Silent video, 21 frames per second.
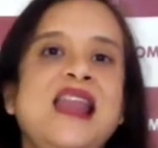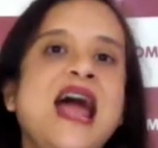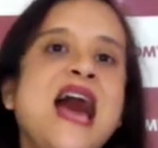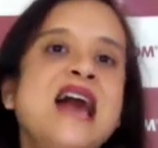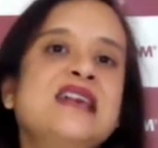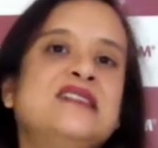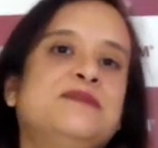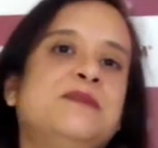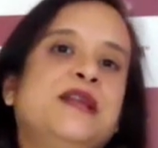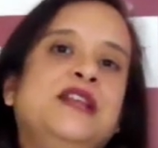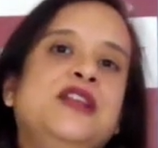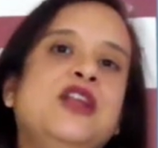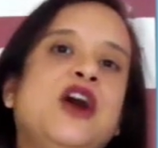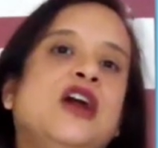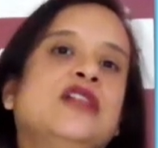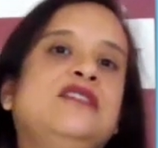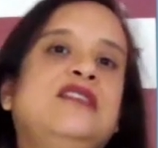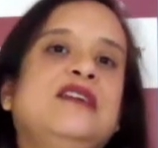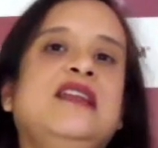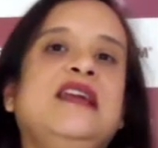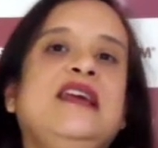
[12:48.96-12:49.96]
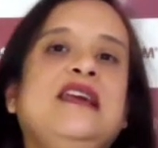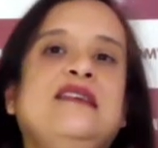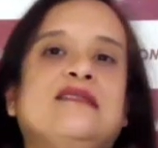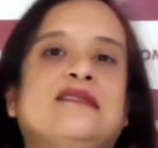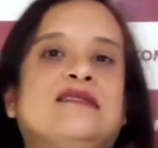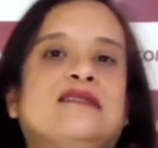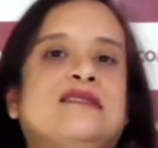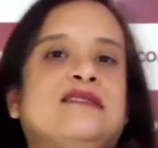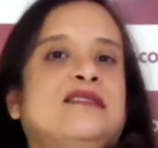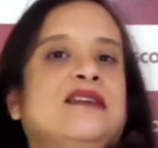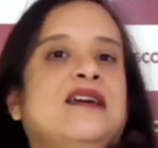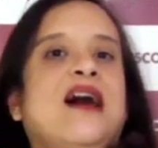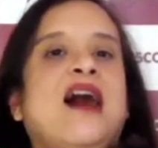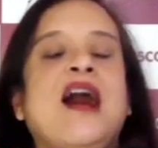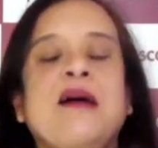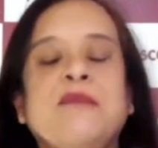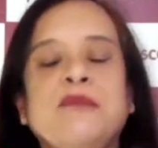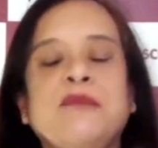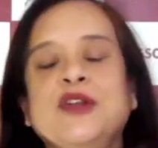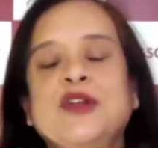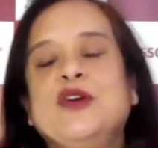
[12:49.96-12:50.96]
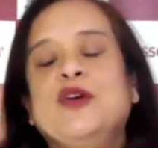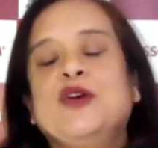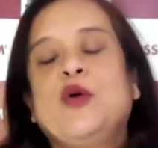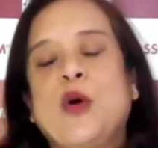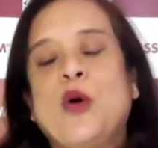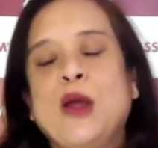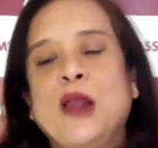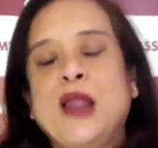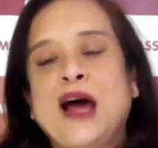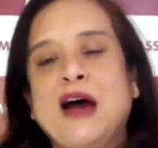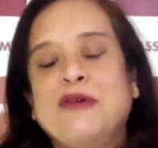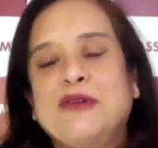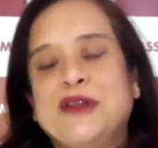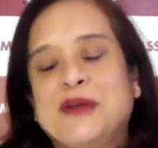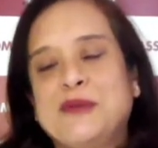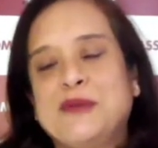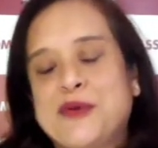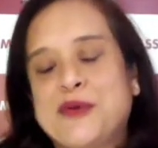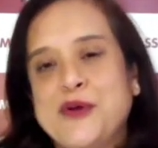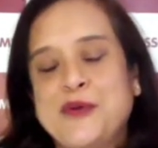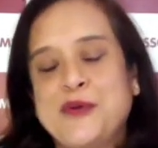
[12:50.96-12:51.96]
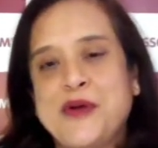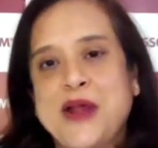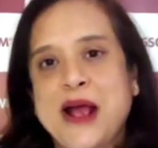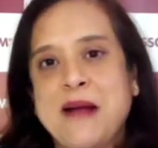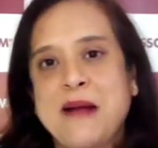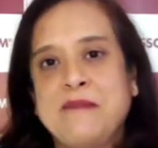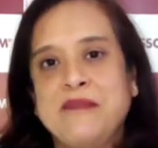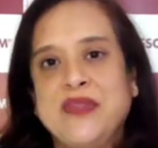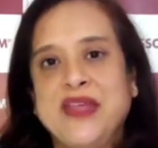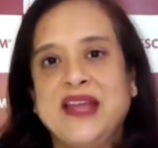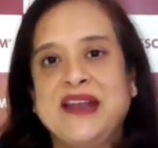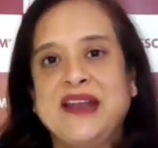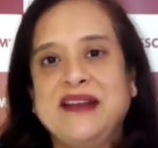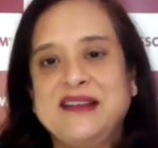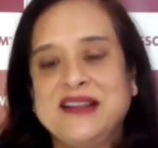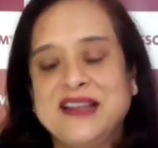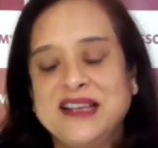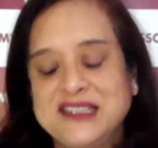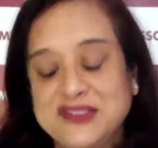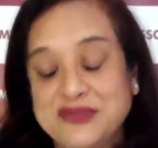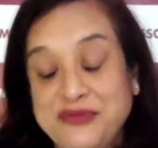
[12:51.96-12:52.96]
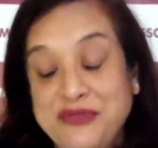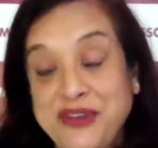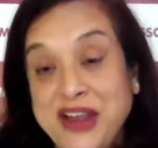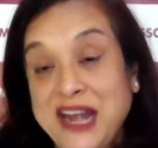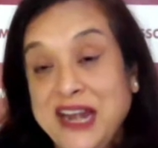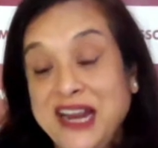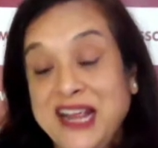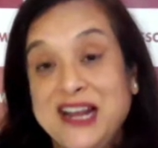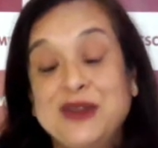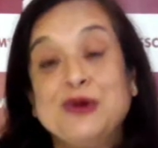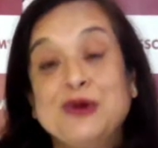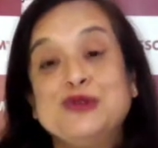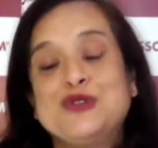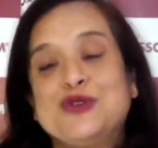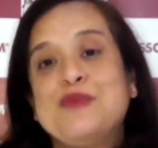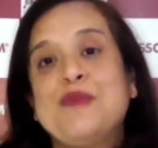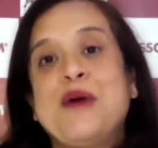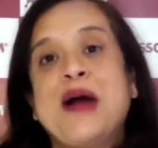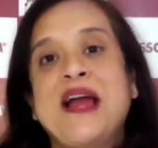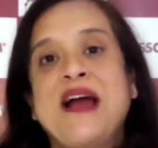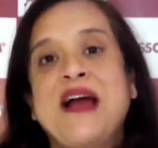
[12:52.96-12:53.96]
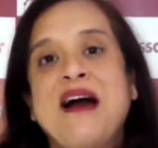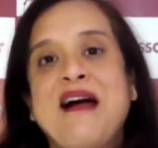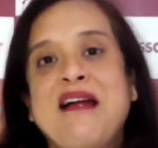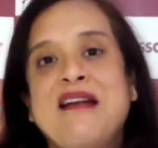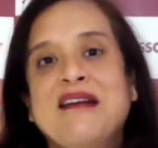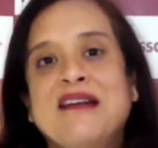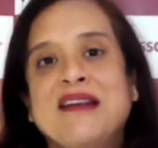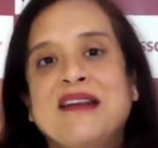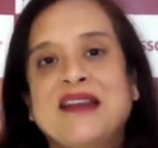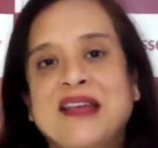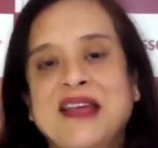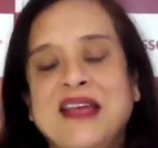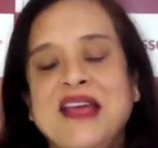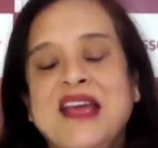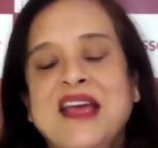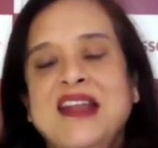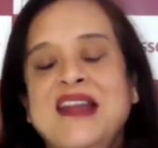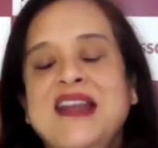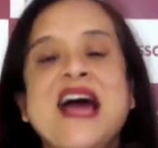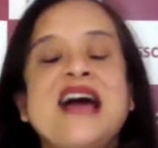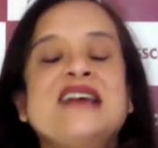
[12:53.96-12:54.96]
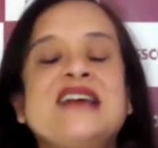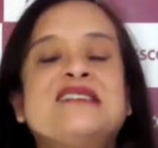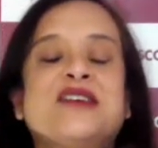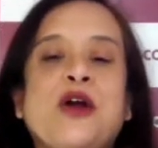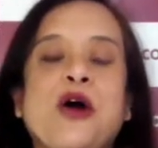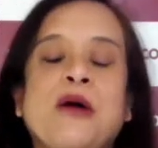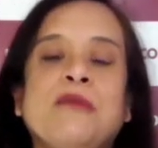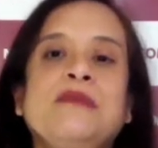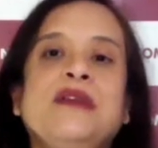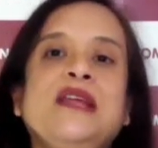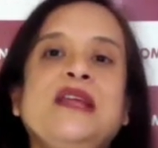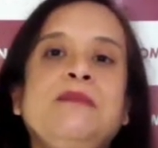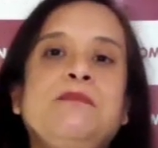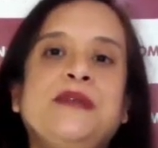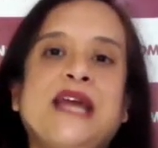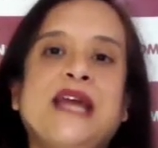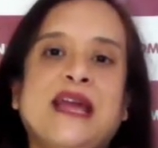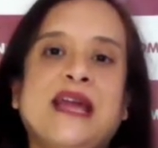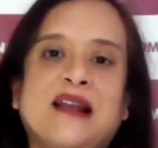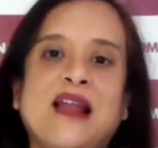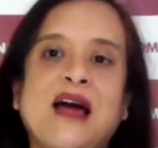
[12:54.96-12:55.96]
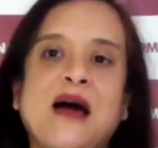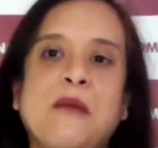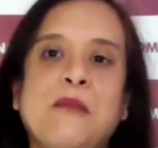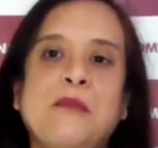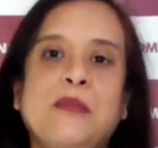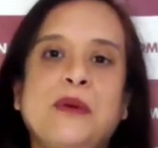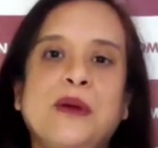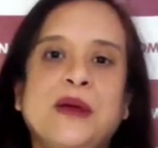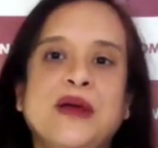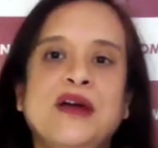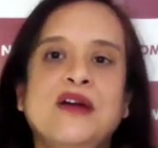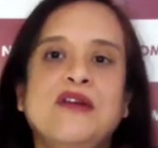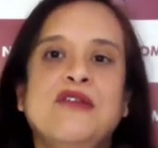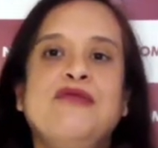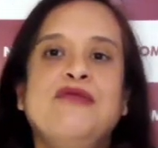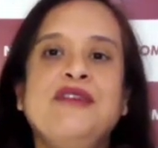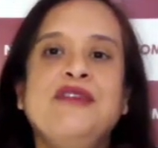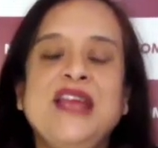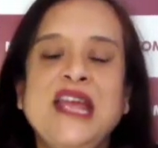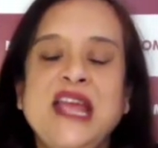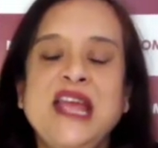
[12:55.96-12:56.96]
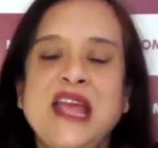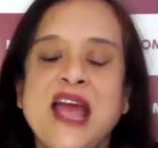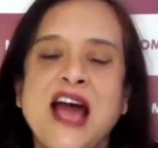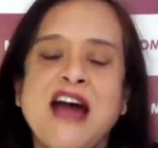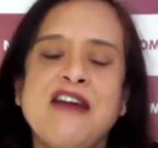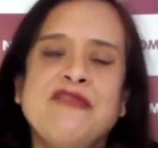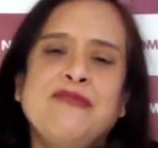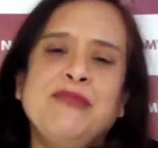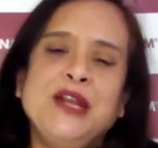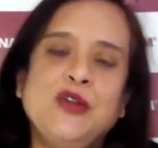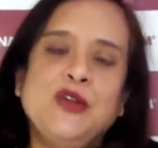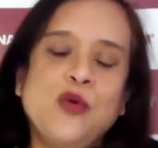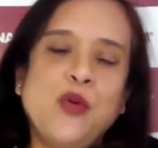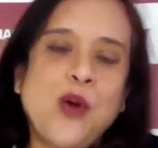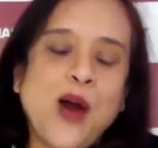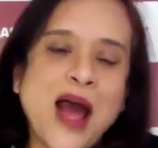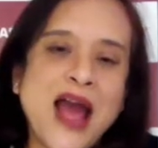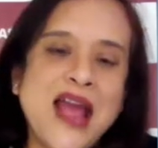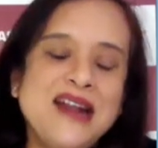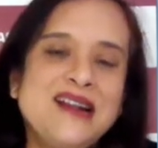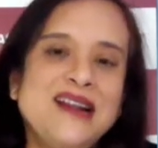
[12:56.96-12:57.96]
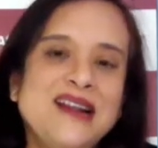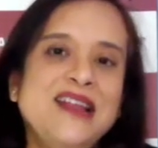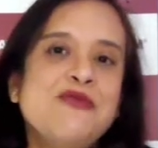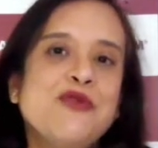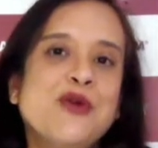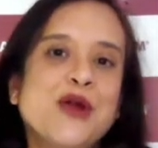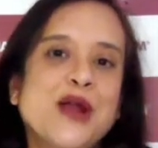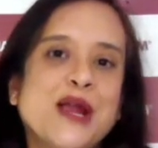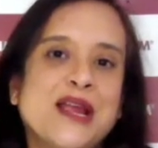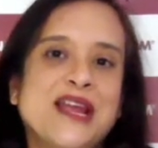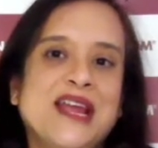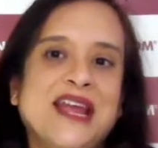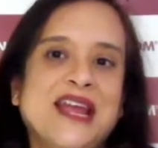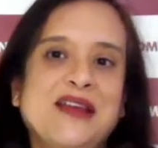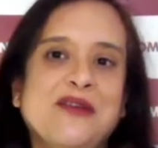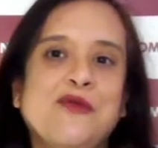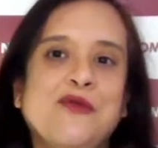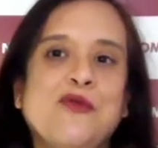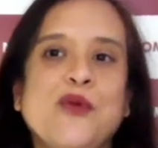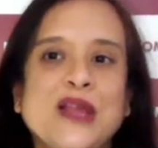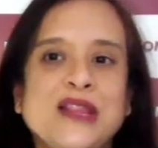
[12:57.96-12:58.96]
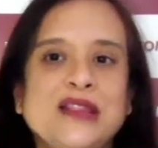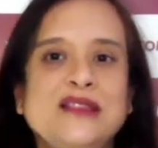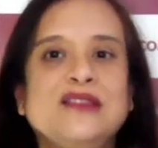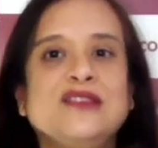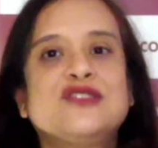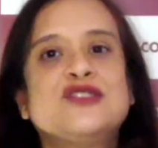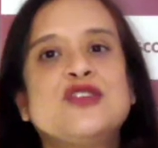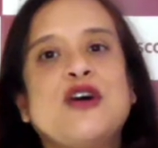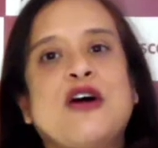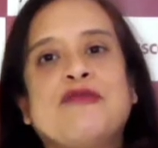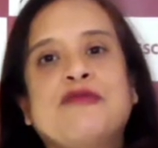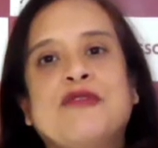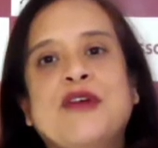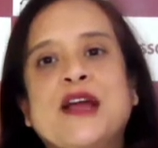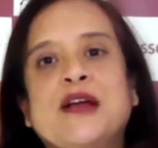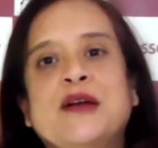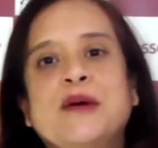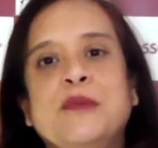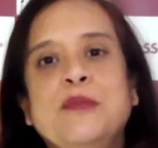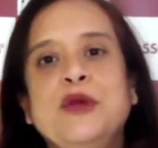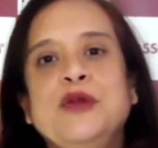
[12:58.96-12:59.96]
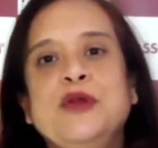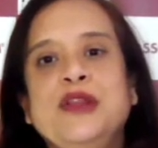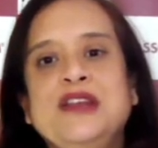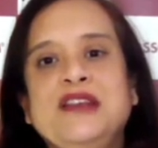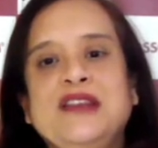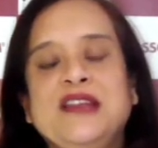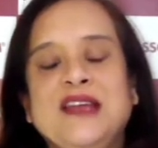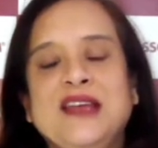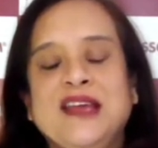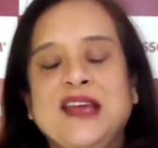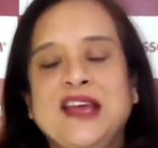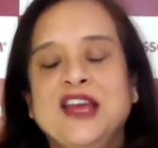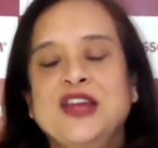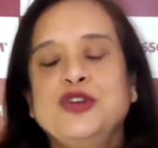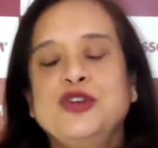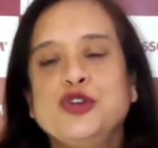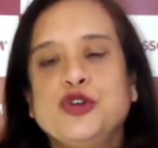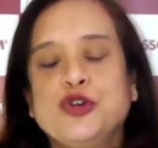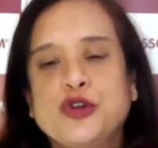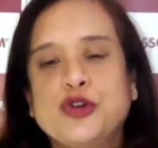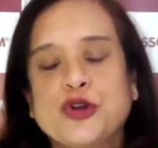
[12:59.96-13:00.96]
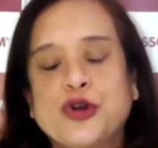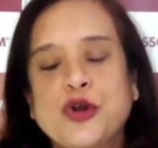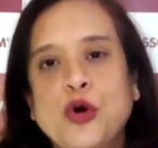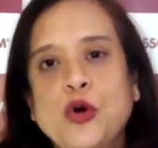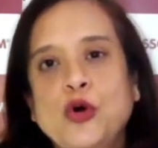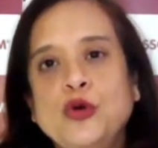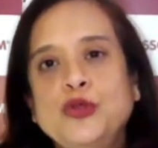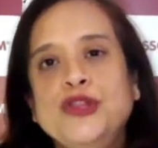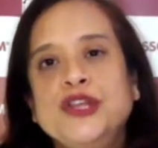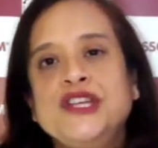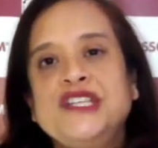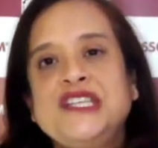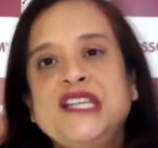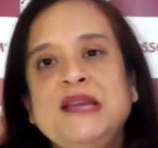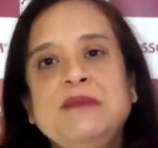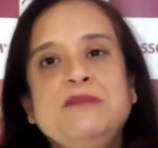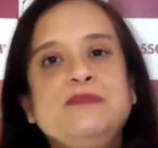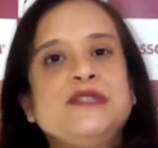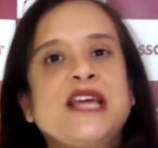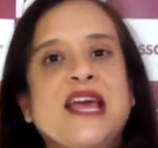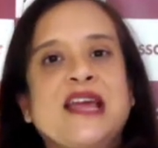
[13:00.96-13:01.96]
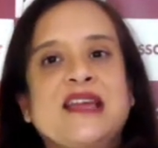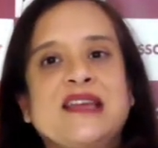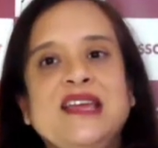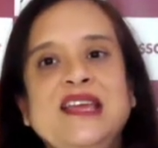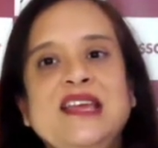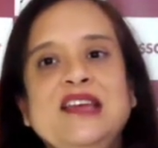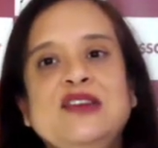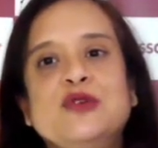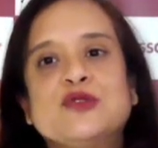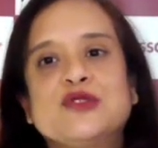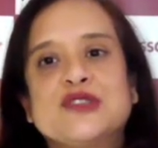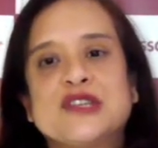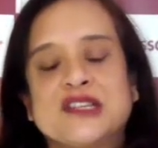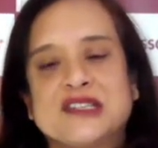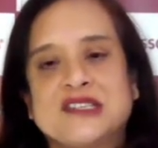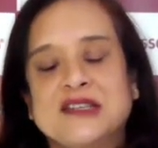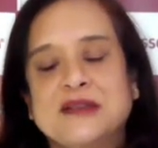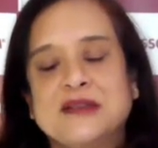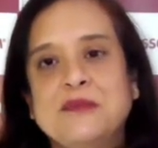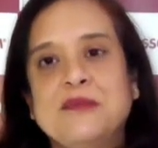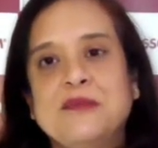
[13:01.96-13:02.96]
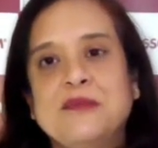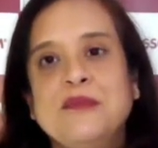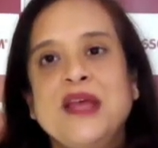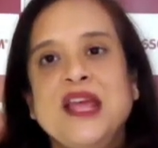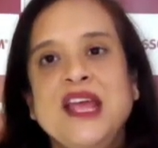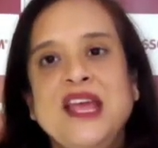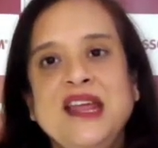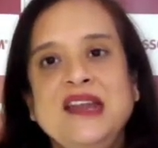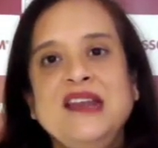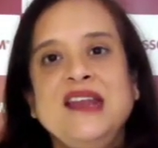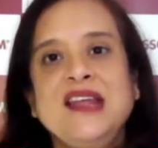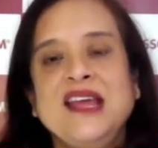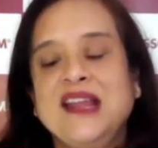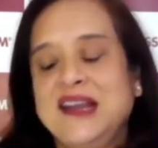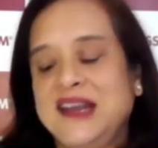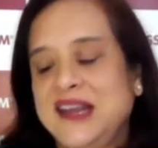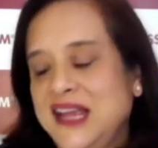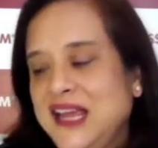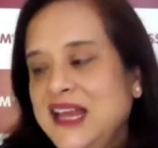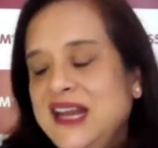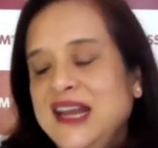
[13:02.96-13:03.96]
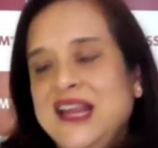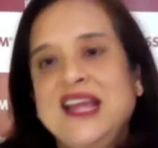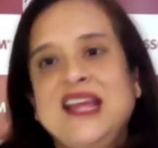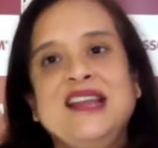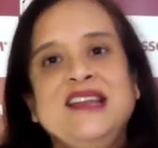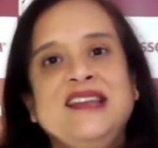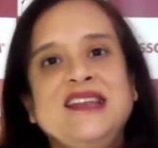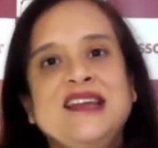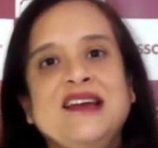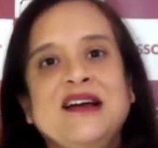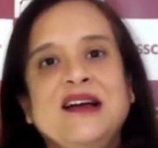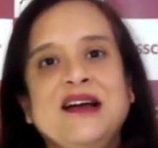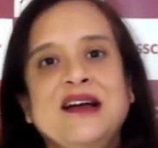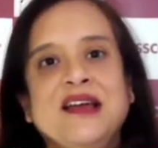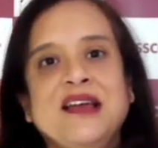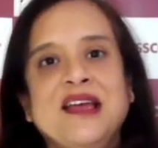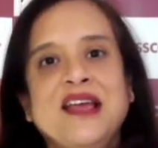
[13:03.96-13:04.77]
Last but not the least, I'm going to call out a program that is very close to my heart, NASSCOM Deep Tech Club. We have been quietly working with the software community to grow the deep tech ecosystem in India.